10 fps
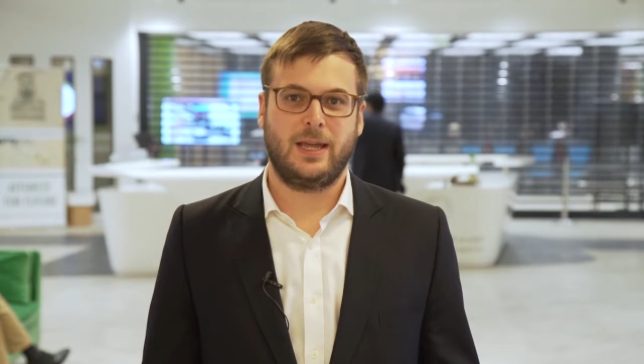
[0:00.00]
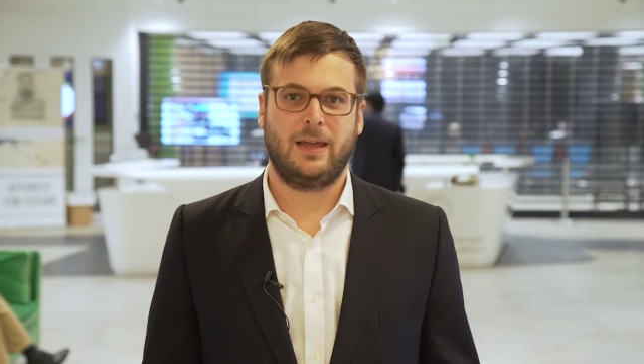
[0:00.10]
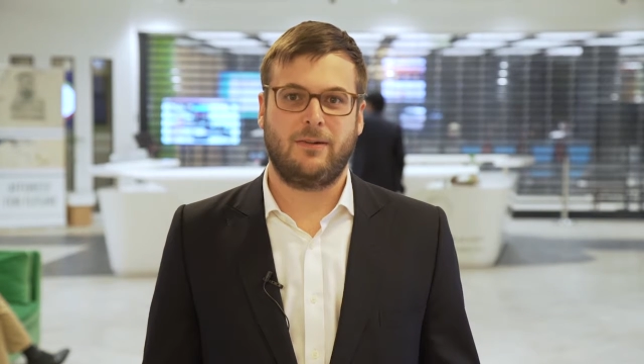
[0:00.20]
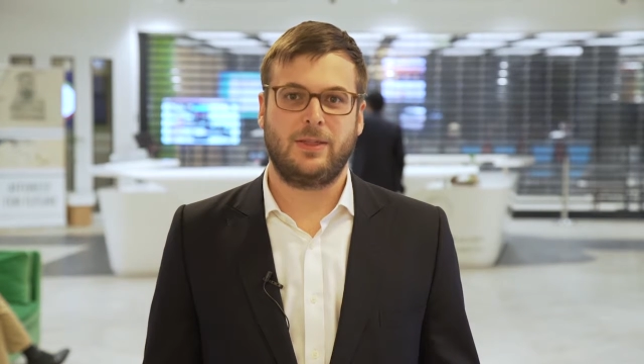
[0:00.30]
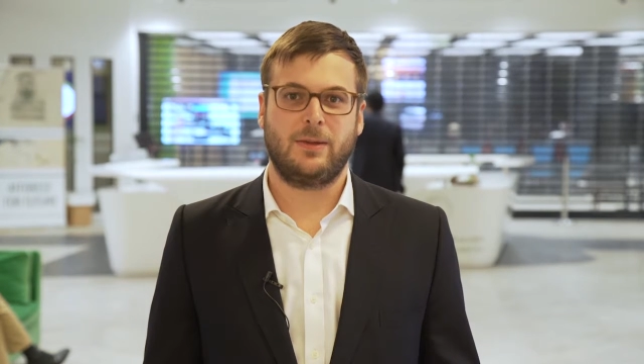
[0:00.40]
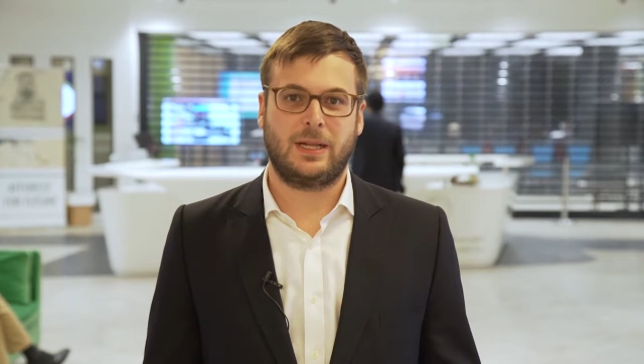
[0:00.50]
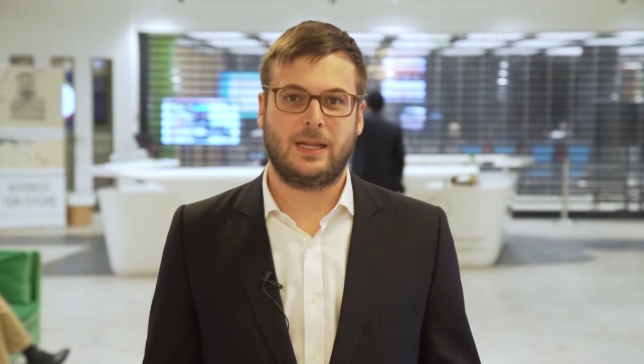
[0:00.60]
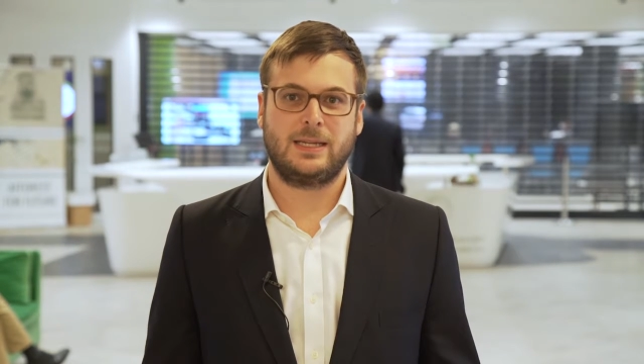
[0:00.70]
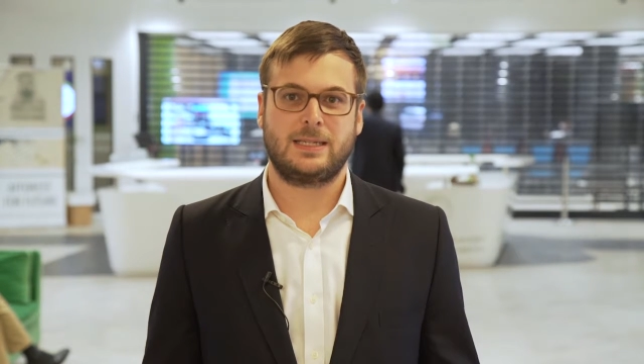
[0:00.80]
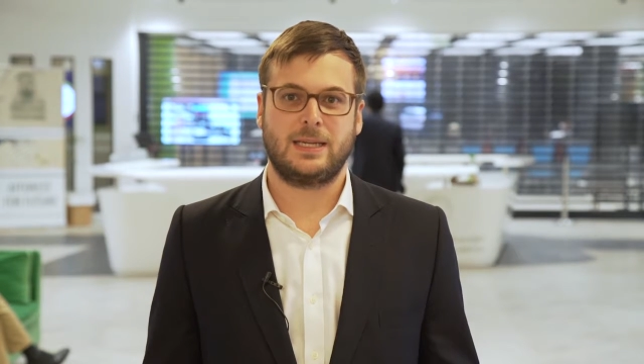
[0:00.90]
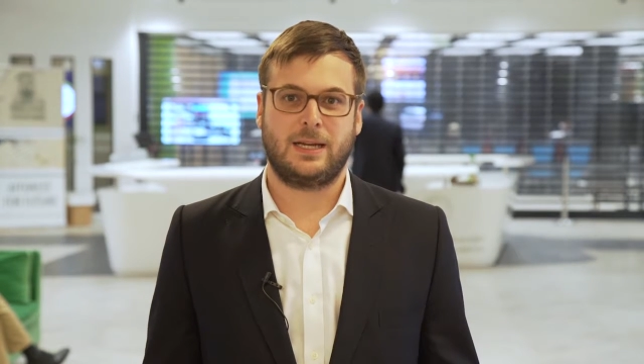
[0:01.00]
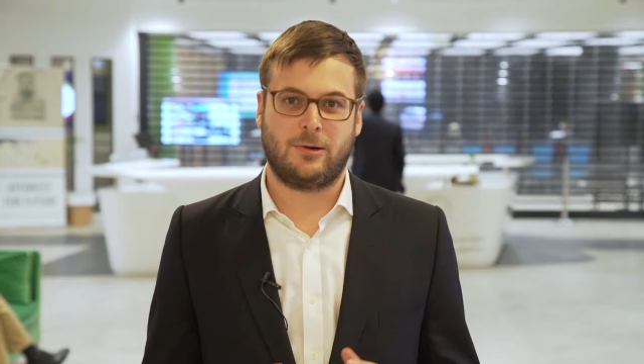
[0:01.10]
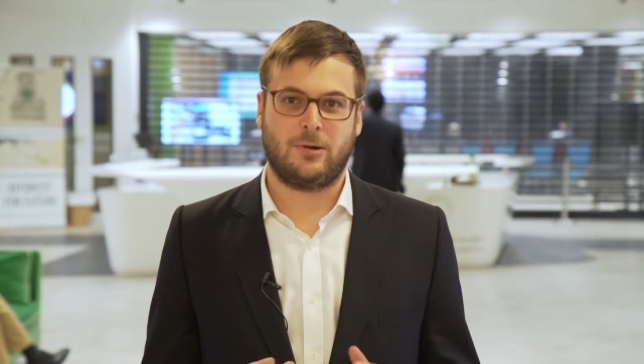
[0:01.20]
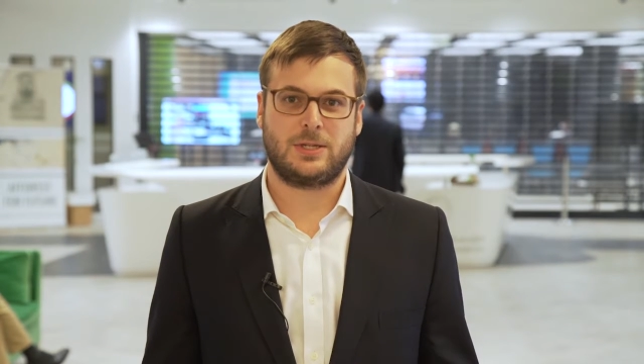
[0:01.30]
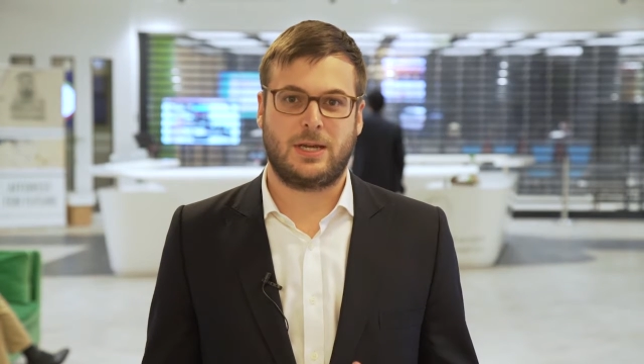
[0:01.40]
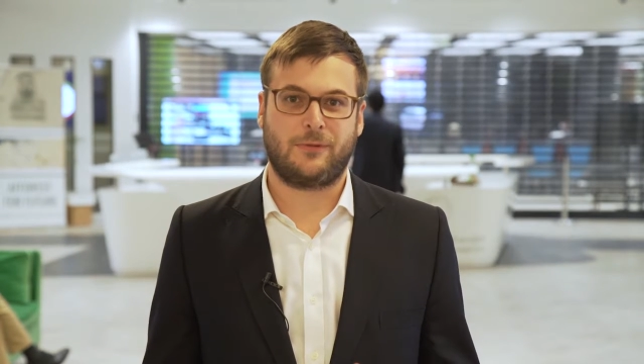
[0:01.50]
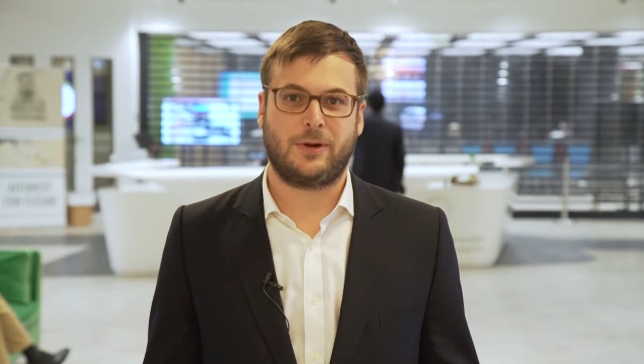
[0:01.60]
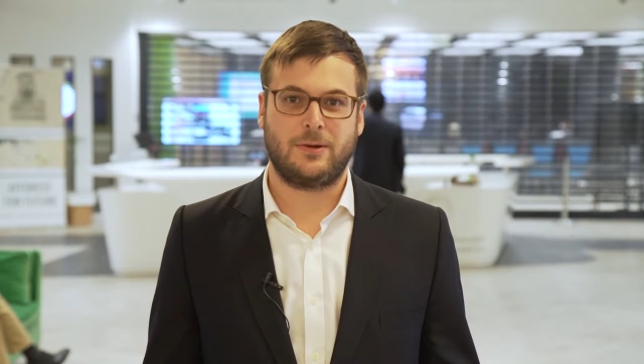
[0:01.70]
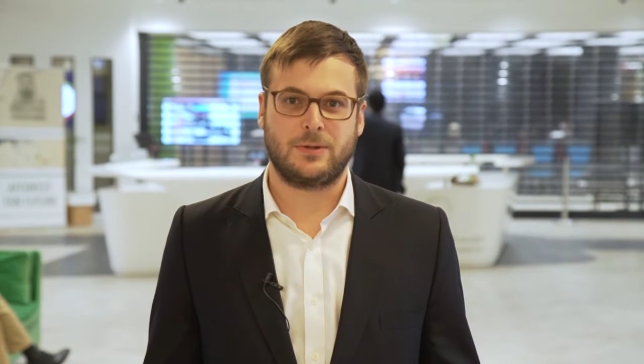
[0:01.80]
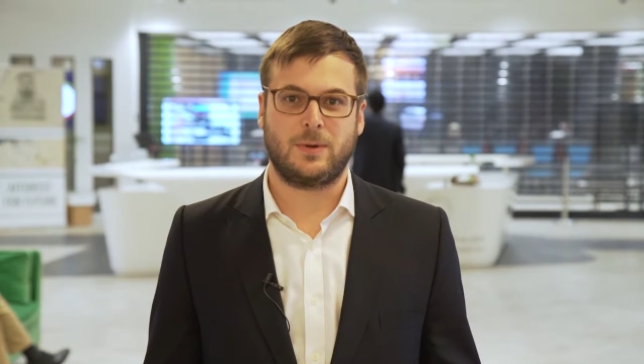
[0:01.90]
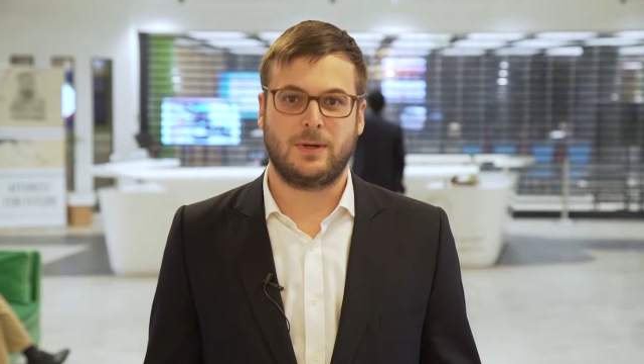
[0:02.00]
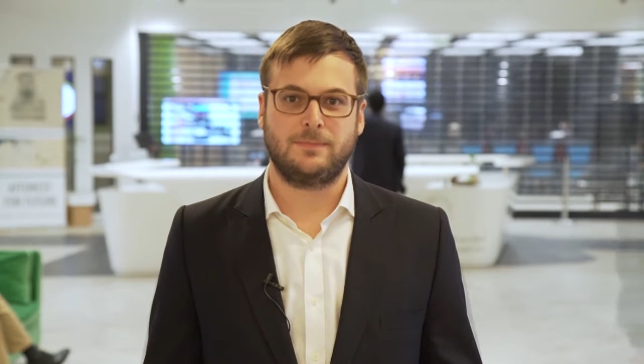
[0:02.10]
here in the Middle East and across Africa as well.